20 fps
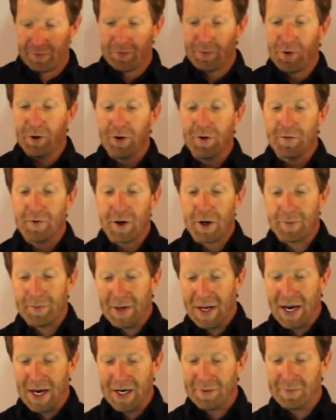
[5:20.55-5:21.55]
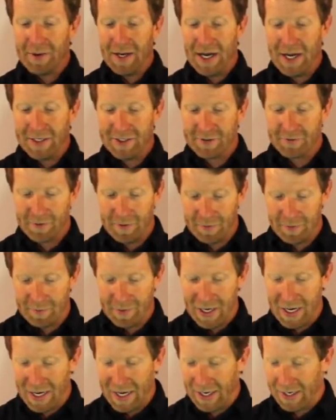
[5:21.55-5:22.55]
remove our bag mask from the
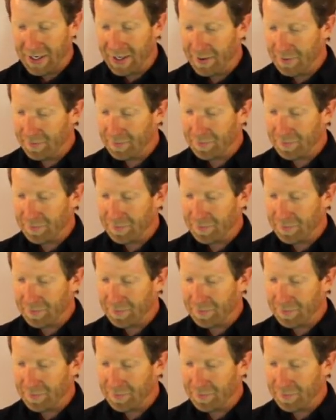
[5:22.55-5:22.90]
bag